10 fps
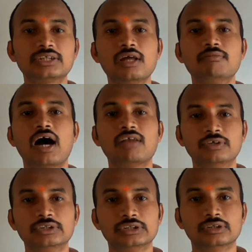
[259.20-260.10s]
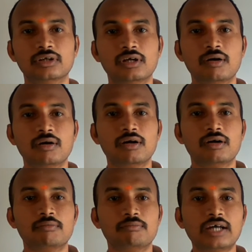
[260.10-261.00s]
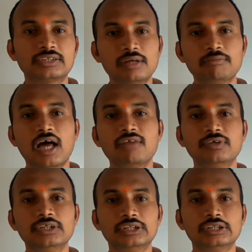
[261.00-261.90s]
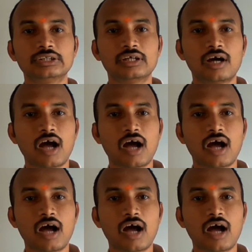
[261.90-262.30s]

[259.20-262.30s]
Marcello Malpighi. Marcello Malpighi,